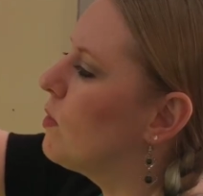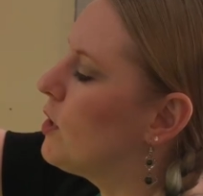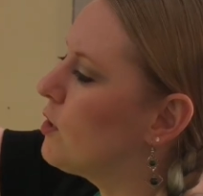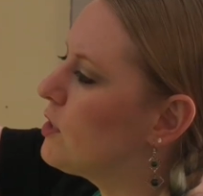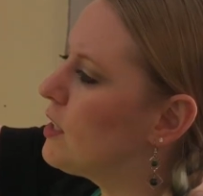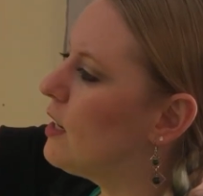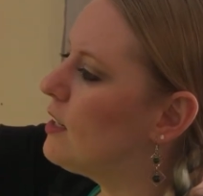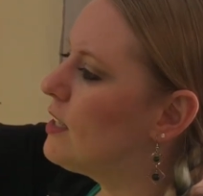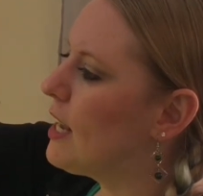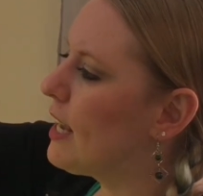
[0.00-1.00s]
When you're
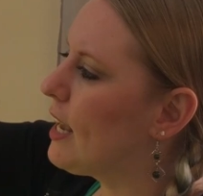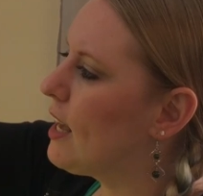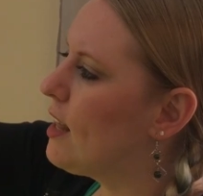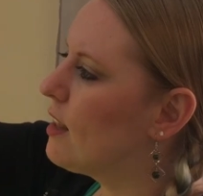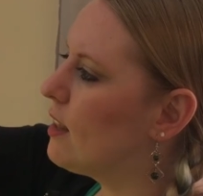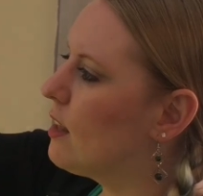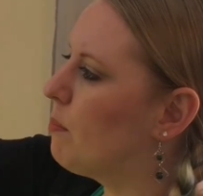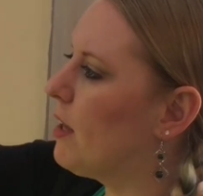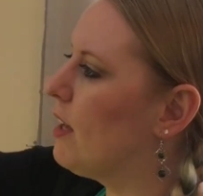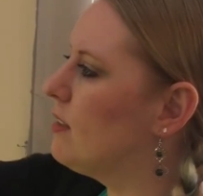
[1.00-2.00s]
taking the
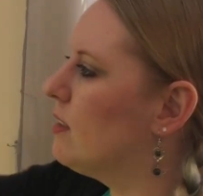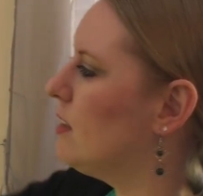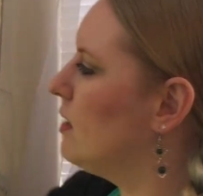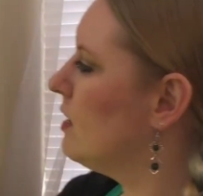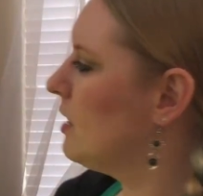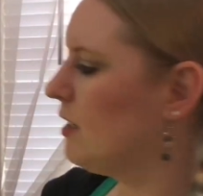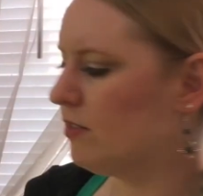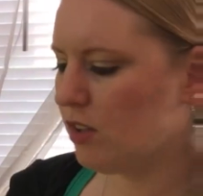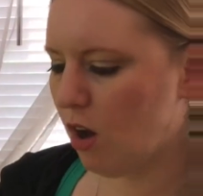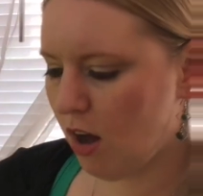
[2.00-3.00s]
plant
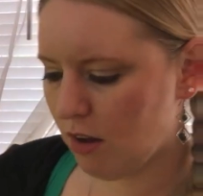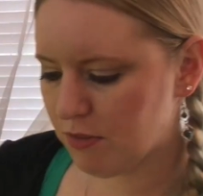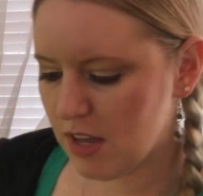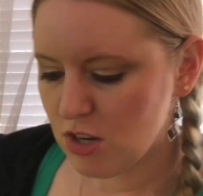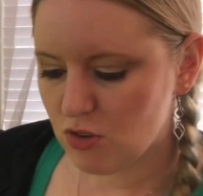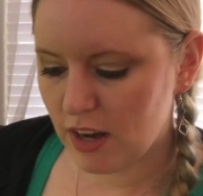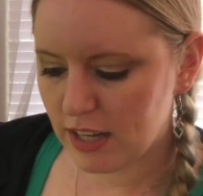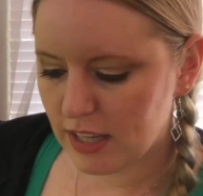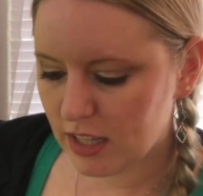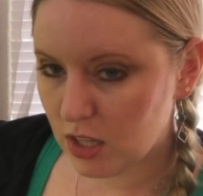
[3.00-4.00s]
leaves off, try to
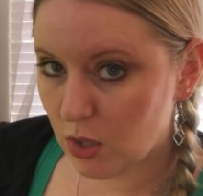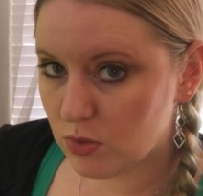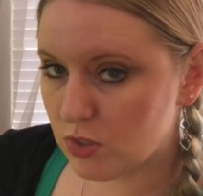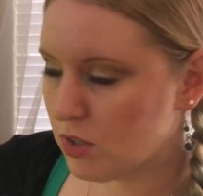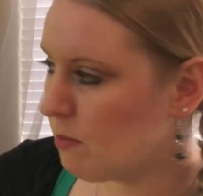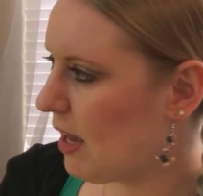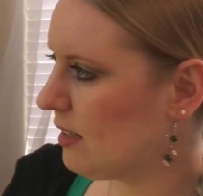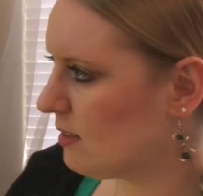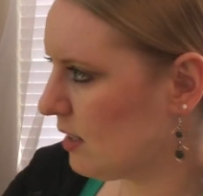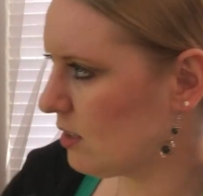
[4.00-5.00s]
get it close to the
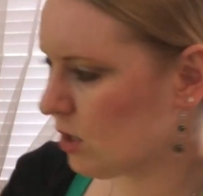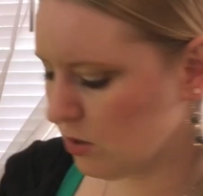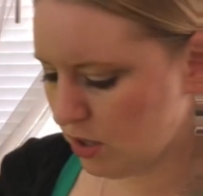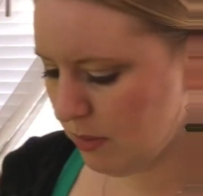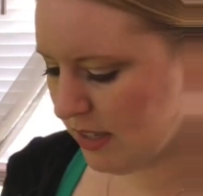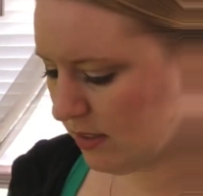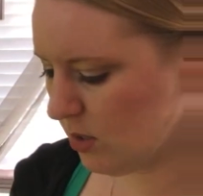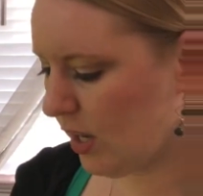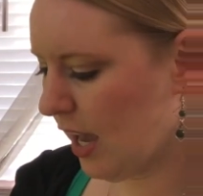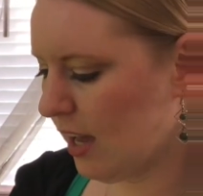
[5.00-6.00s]
base, as close to the base as
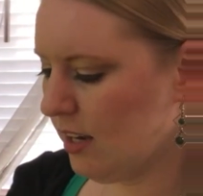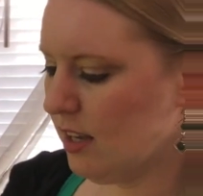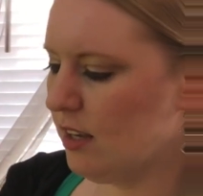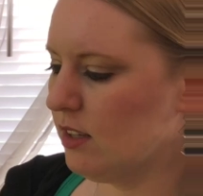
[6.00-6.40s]
you can.